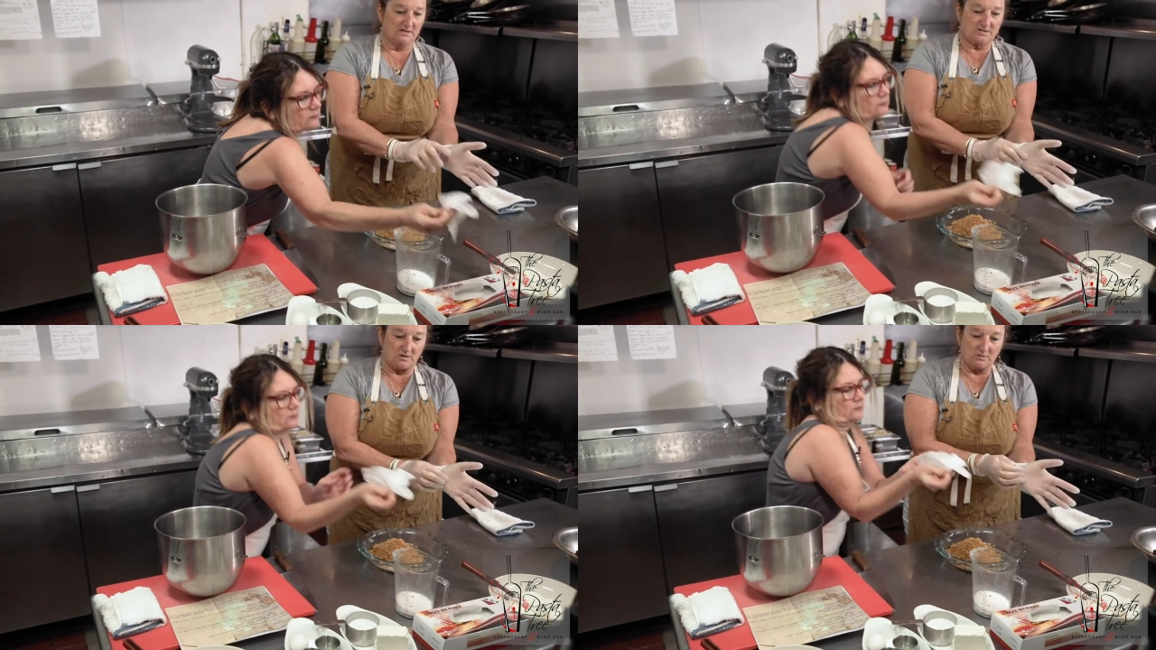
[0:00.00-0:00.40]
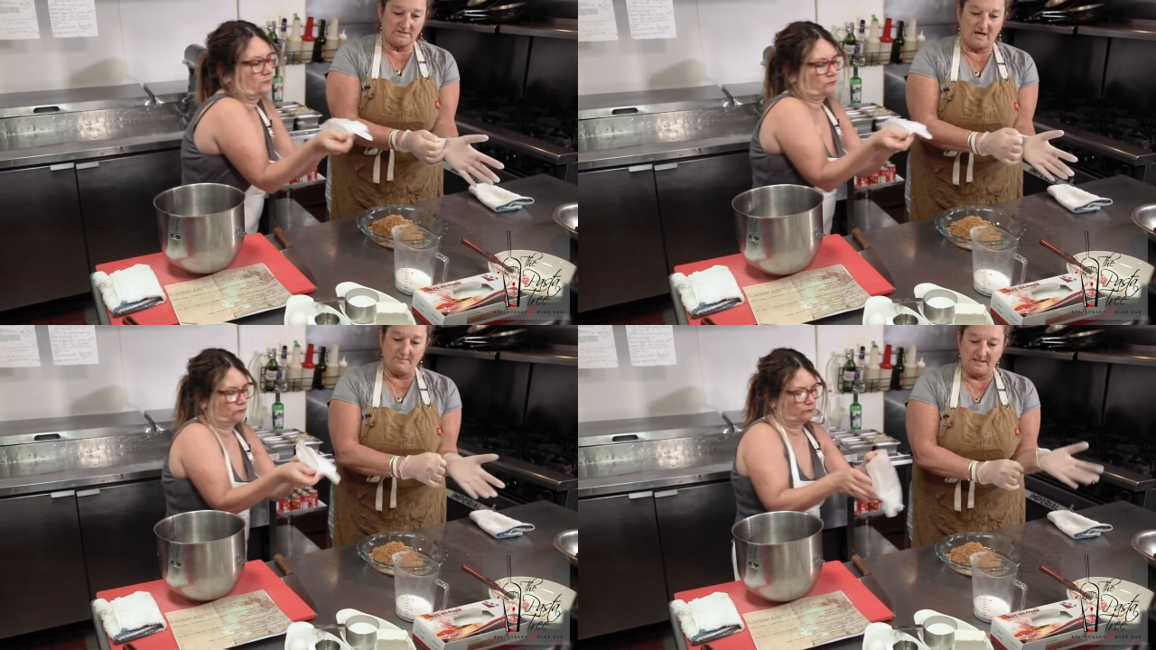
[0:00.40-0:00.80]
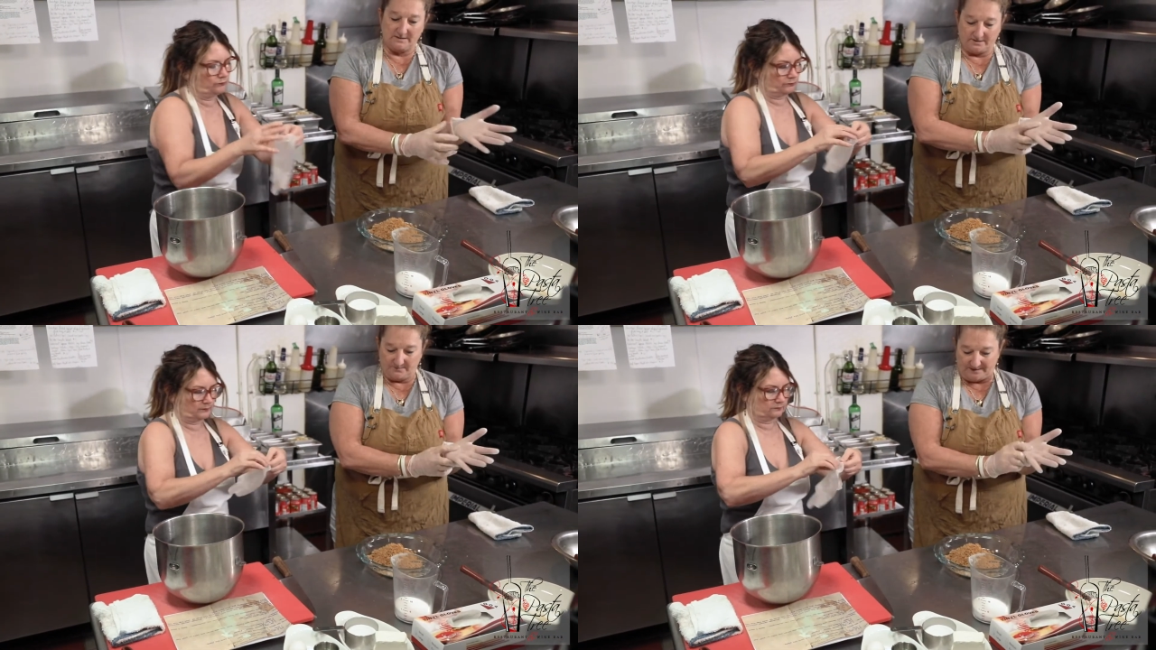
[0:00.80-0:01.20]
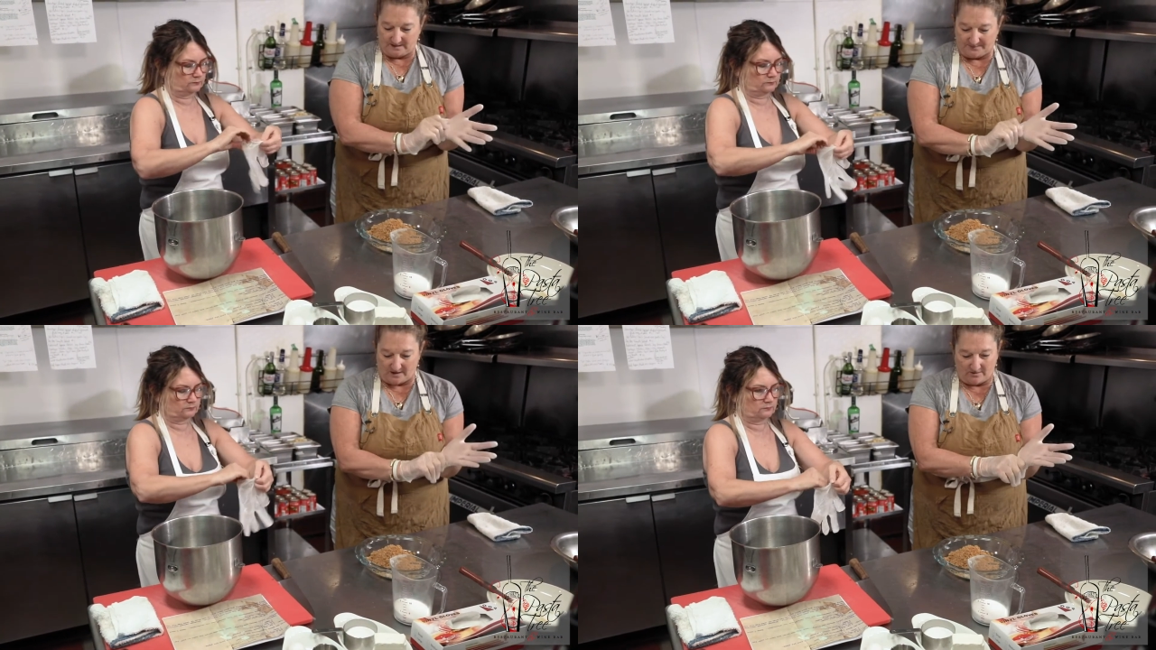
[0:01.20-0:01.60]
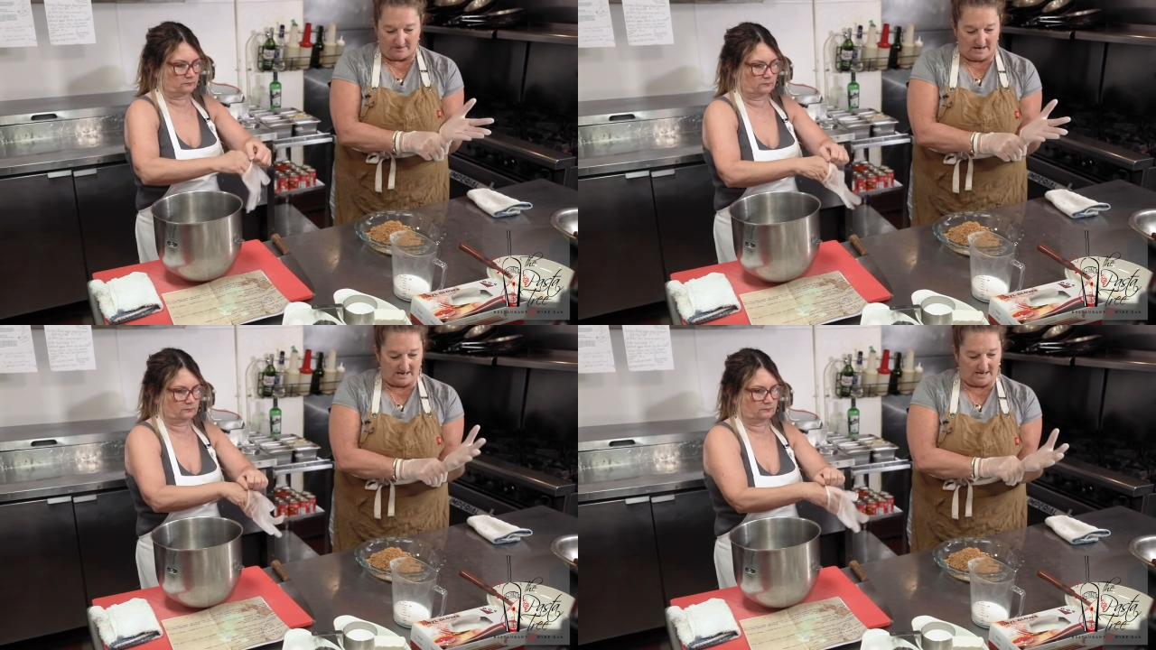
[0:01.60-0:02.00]
Speaker 1: So tell me a little bit about.
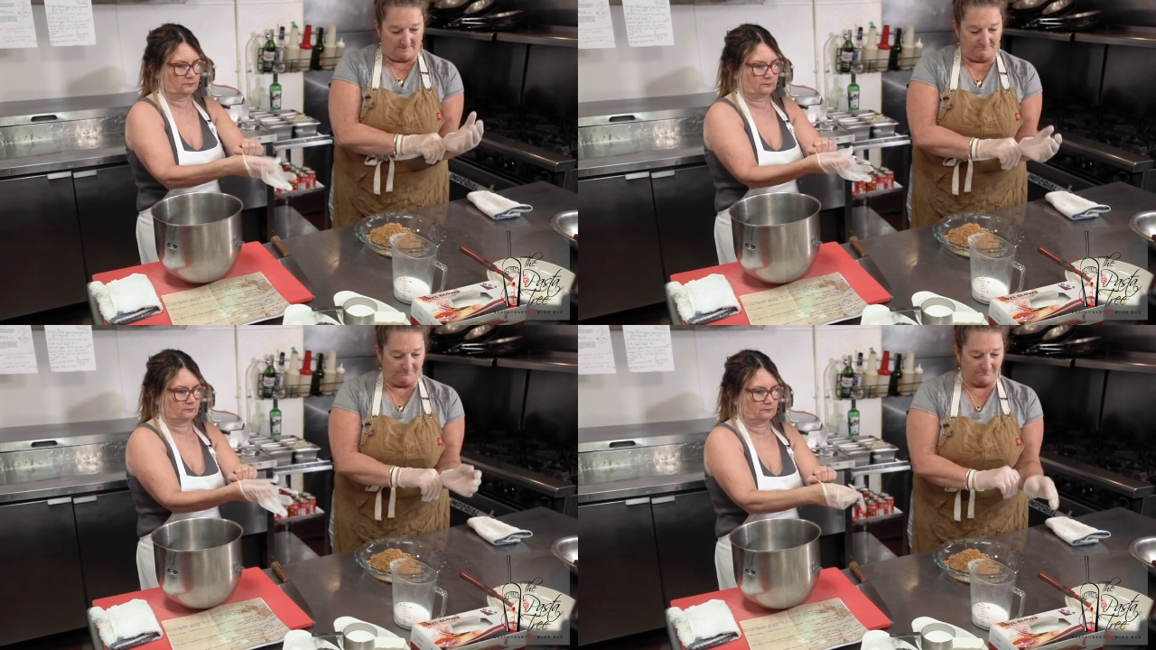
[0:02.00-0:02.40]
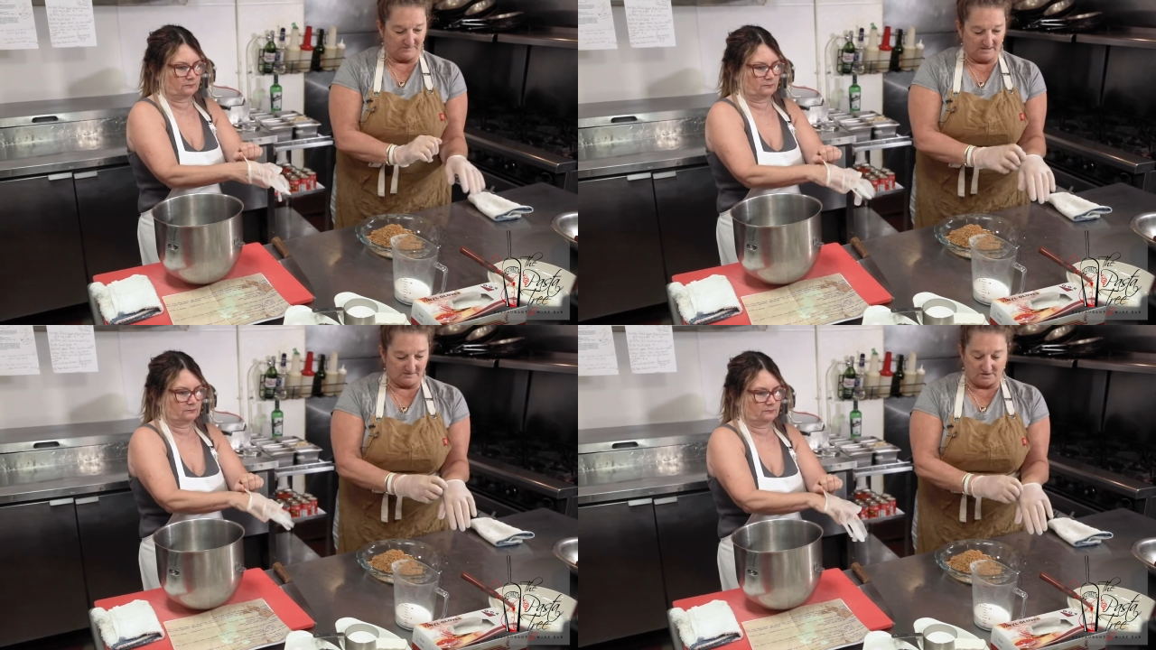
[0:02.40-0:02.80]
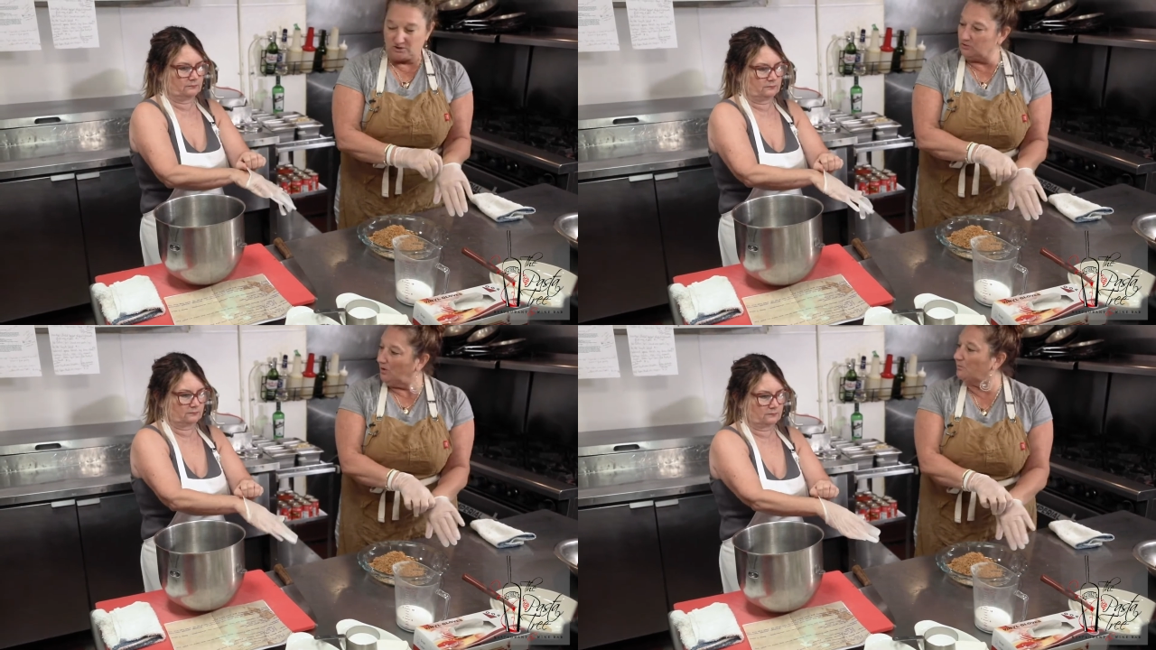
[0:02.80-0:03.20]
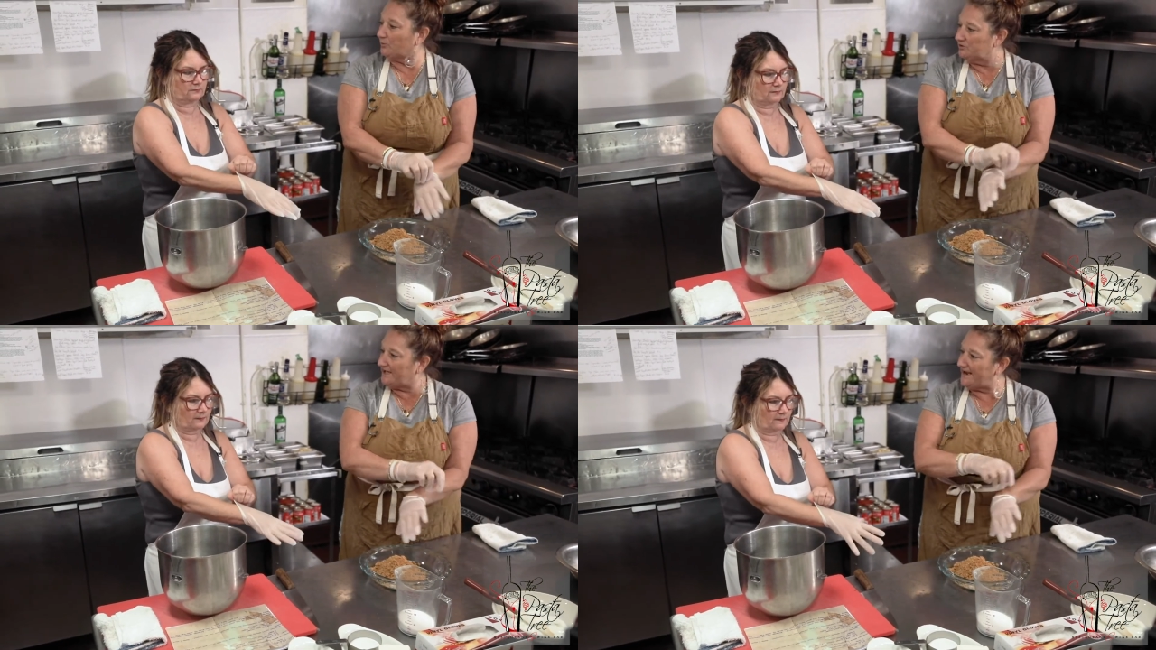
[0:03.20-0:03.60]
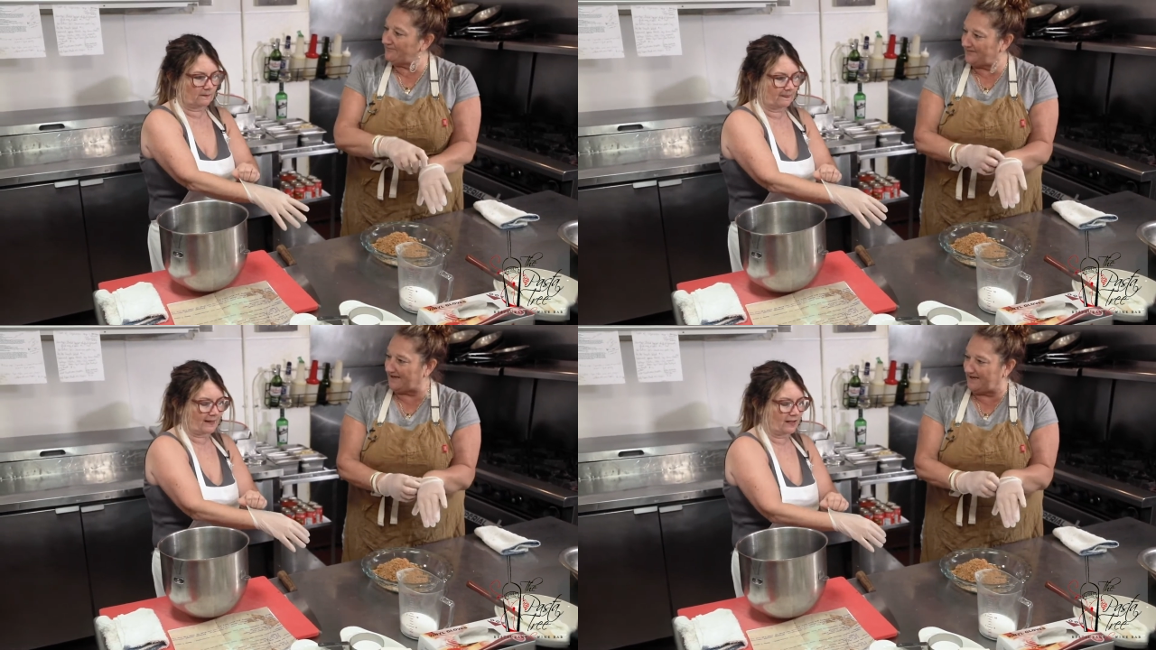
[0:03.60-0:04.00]
Um, so you own Brewed
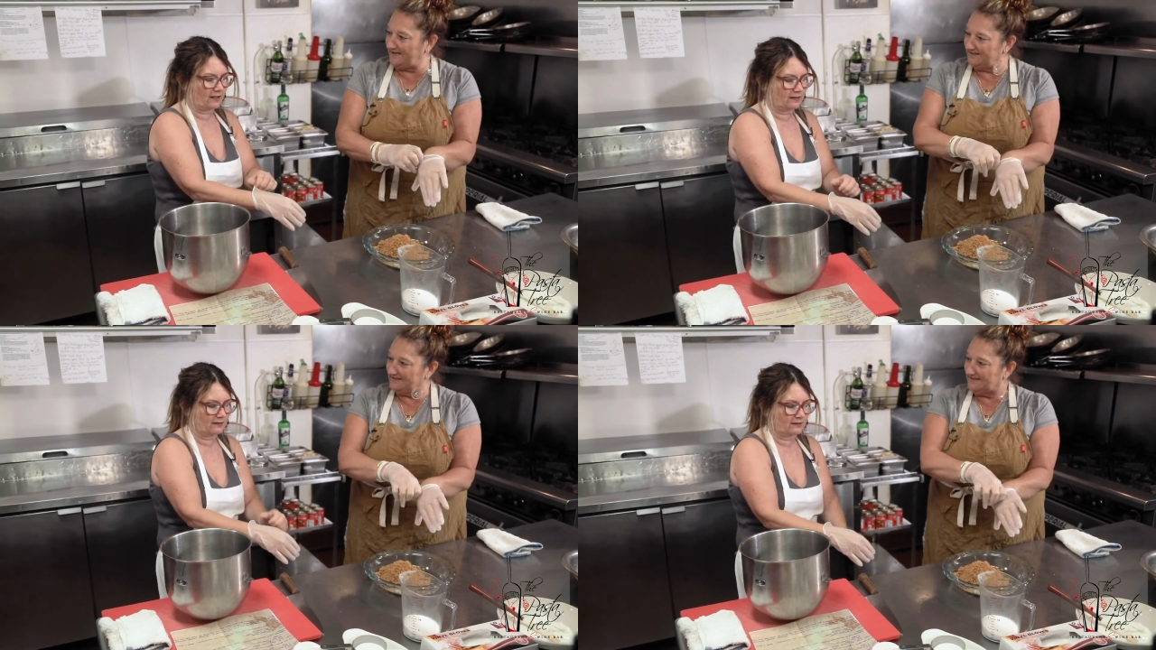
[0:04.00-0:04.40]
Cafe,